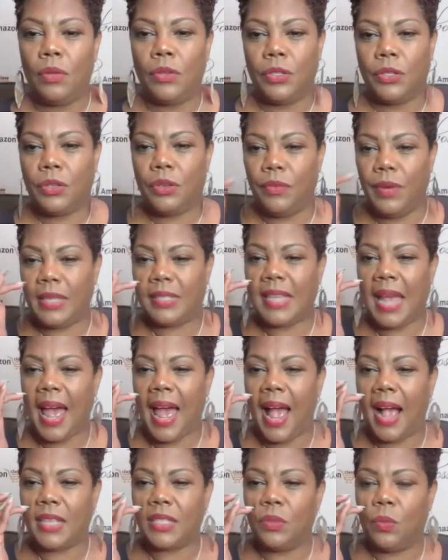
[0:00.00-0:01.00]
Teresa
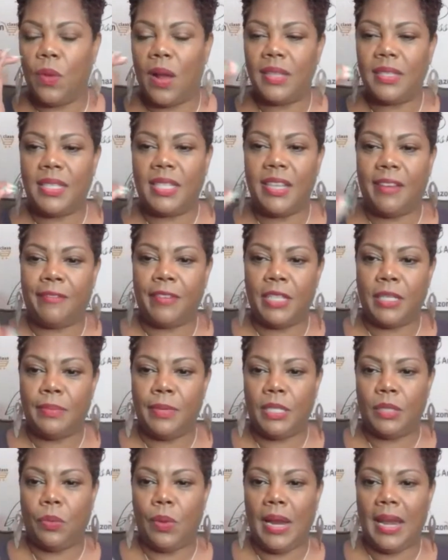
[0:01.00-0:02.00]
asks, what's the difference
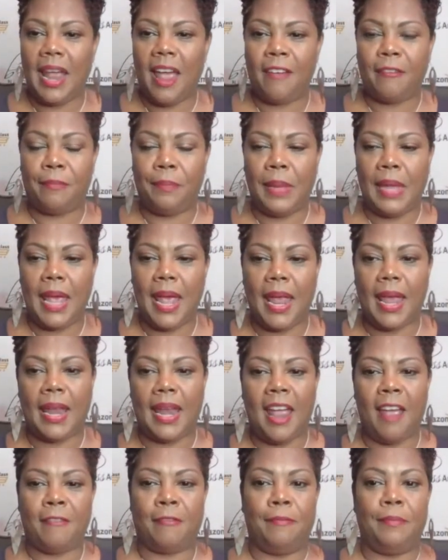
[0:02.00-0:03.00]
between FBA
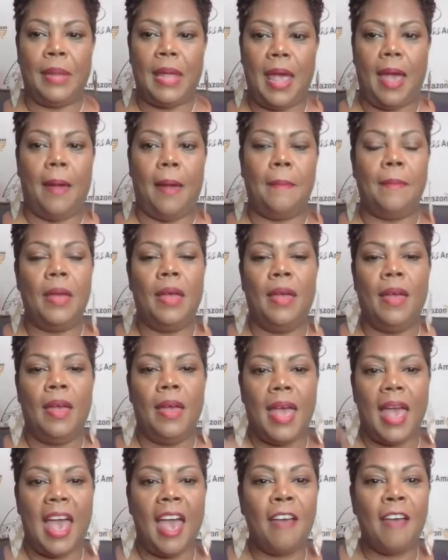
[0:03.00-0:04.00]
and FBM?
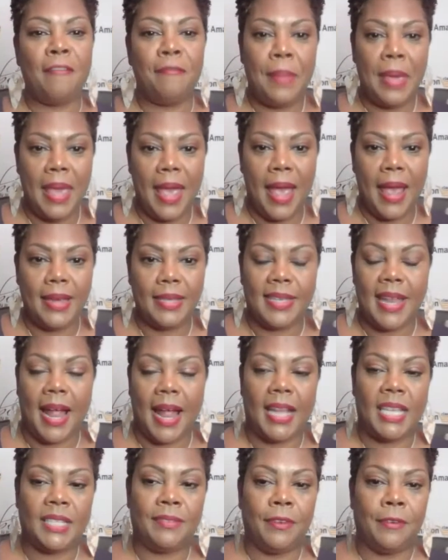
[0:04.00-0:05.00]
FBA
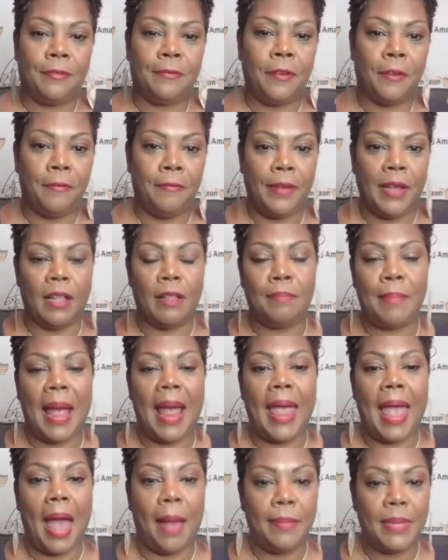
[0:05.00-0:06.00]
stands for Fulfilled
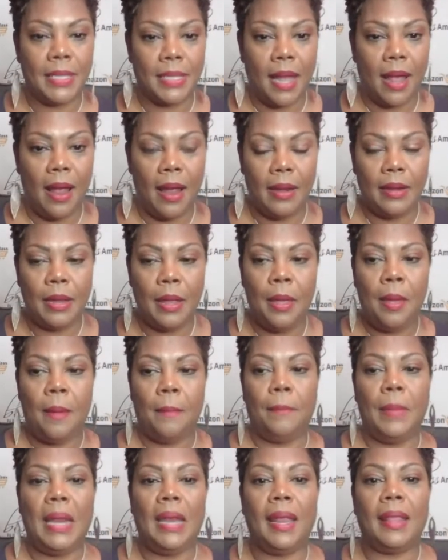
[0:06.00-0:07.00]
by Amazon,
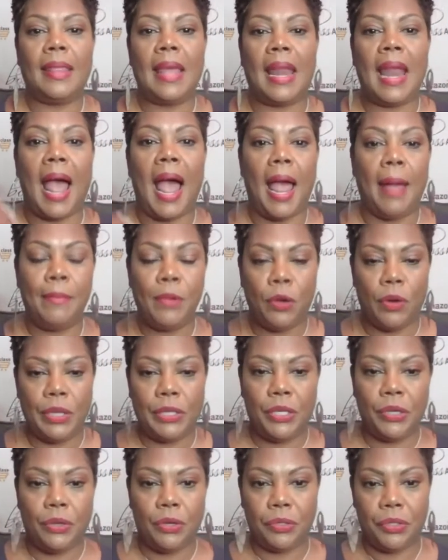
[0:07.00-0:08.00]
meaning that I'm going
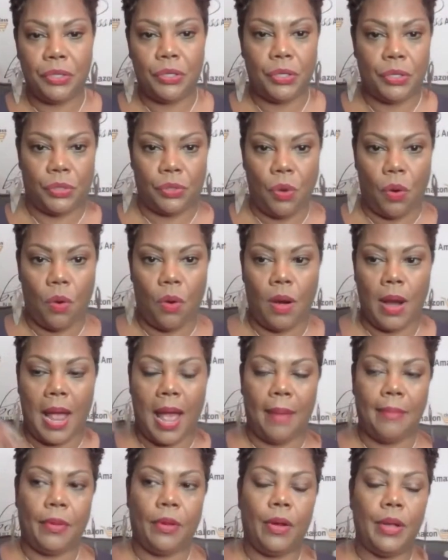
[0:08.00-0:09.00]
to go to the store,
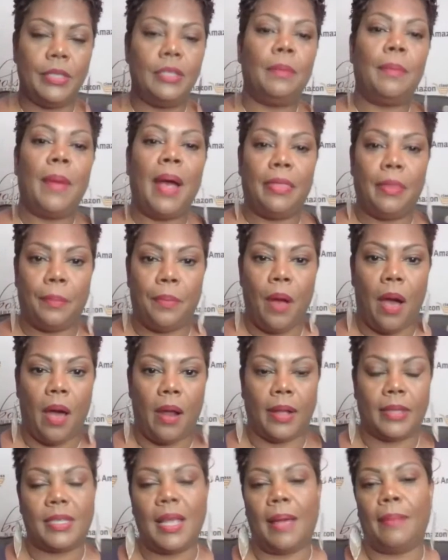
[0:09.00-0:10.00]
I'm going to buy the
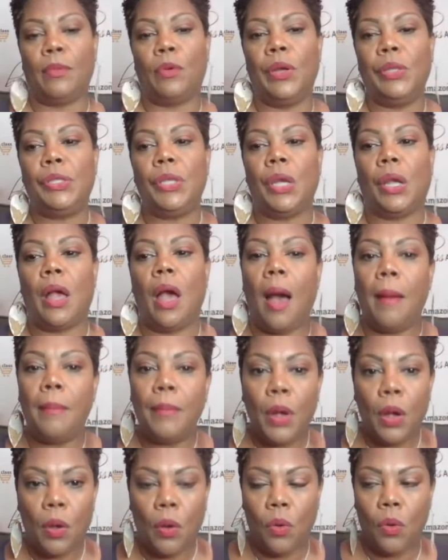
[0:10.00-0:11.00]
products, I'm going to
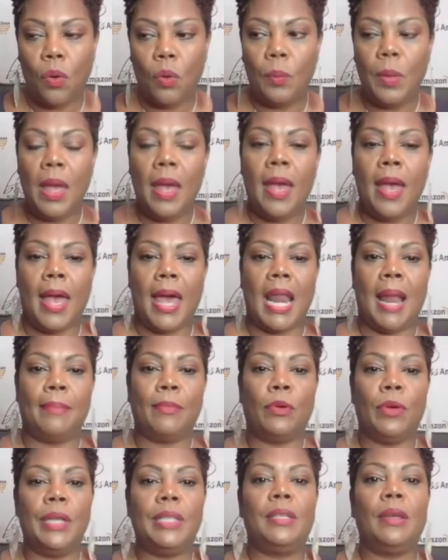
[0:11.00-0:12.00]
come home, and I'm
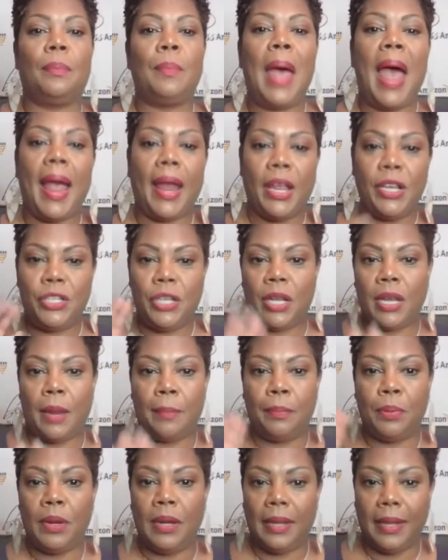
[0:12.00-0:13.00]
going to package it
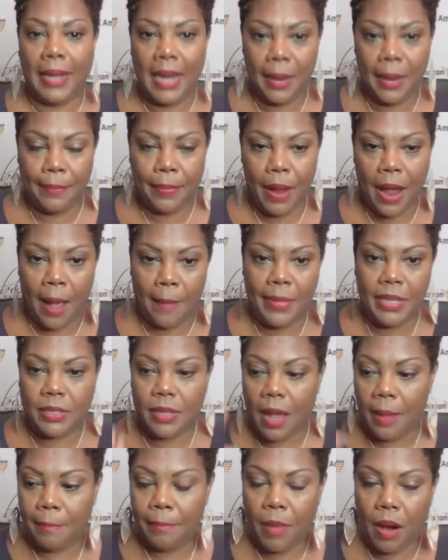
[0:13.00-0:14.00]
and put
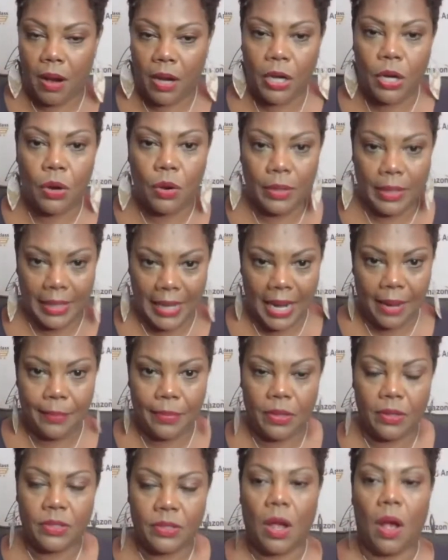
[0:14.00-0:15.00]
Amazon barcode
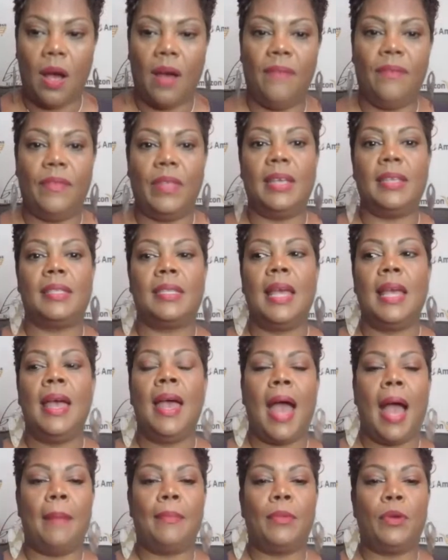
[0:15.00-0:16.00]
labels on this.
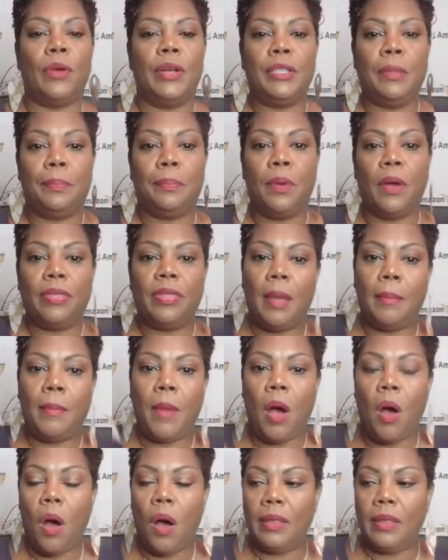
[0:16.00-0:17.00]
I'm going to put them
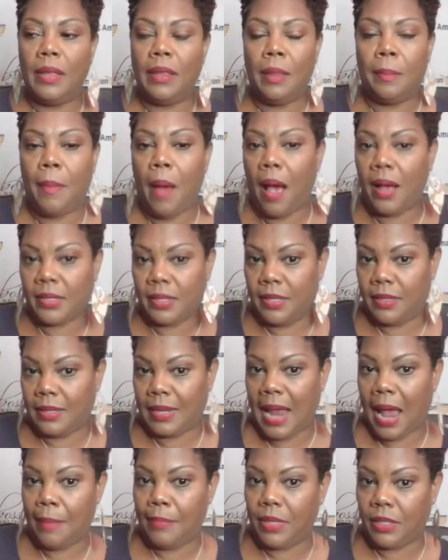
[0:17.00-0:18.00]
all in the boxes
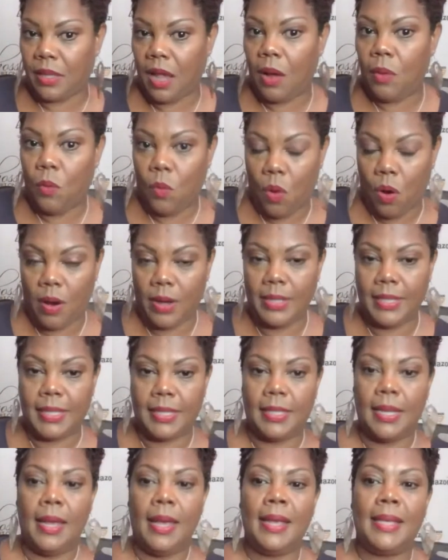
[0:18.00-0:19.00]
that Amazon
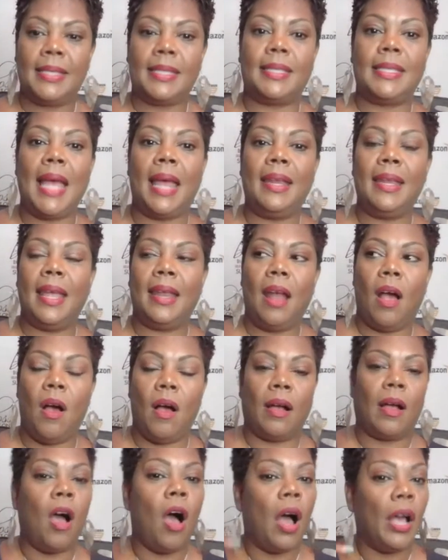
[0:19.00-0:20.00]
wants, send it
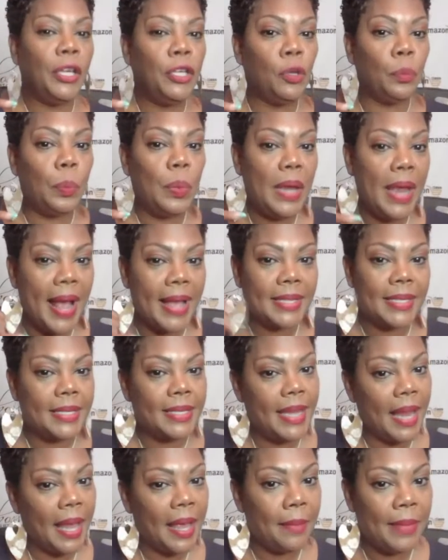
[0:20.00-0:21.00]
on, call UPS and
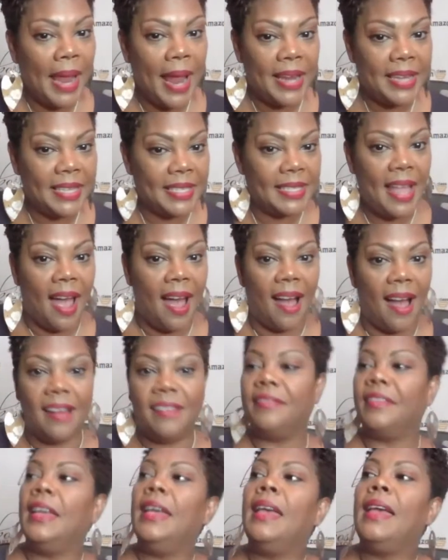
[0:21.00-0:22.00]
say, come get your
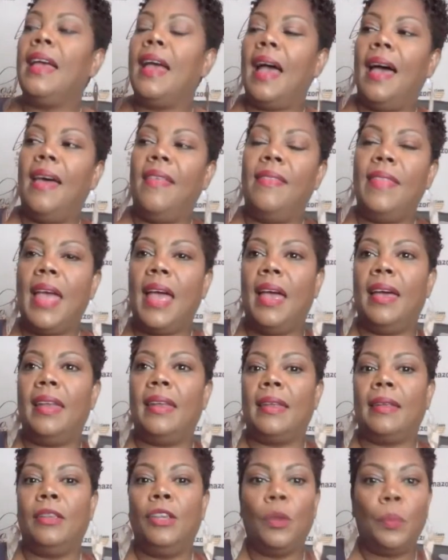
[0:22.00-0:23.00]
stuff, and
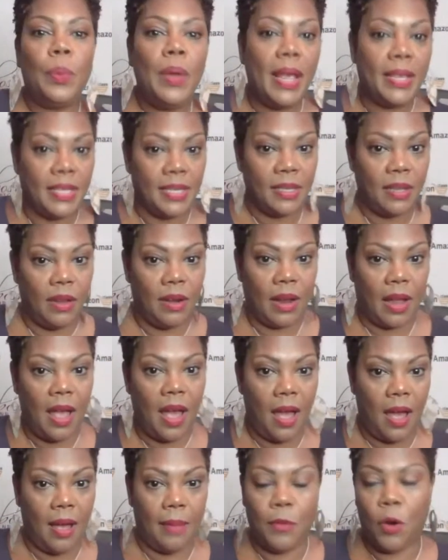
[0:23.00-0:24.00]
then UPS is going to
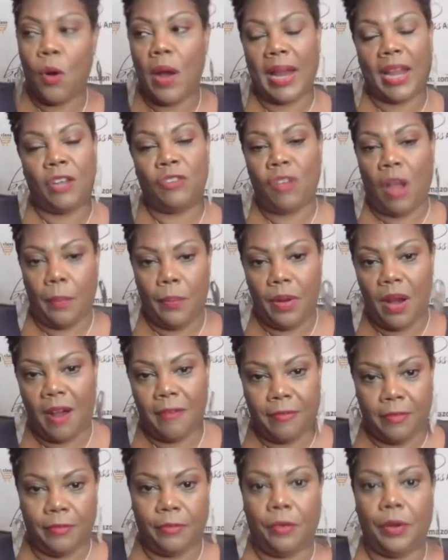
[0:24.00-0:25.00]
come, or I can drop it
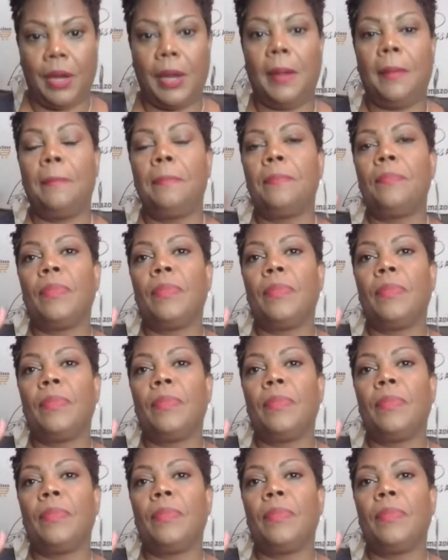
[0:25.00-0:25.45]
off for free,